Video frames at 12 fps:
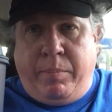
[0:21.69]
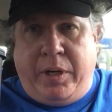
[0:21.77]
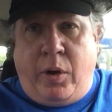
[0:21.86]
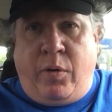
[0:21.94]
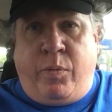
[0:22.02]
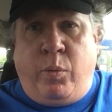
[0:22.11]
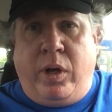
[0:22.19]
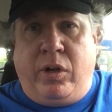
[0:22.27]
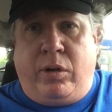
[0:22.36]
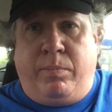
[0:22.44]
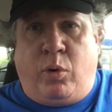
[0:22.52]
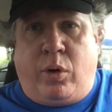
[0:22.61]
But if you want
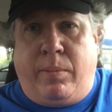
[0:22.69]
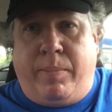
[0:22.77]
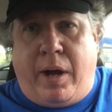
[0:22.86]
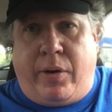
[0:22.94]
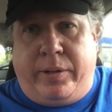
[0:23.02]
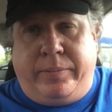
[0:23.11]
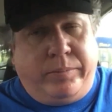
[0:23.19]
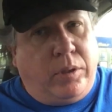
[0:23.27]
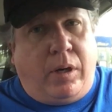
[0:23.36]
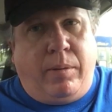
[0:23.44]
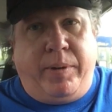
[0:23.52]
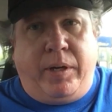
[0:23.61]
to learn more about it,
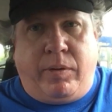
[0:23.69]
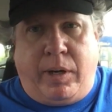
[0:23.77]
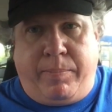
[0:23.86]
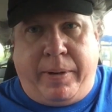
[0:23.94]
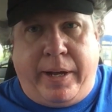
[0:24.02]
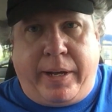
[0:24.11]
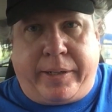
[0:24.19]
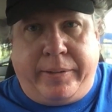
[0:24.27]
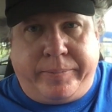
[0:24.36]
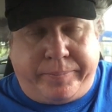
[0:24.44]
I'll be right back.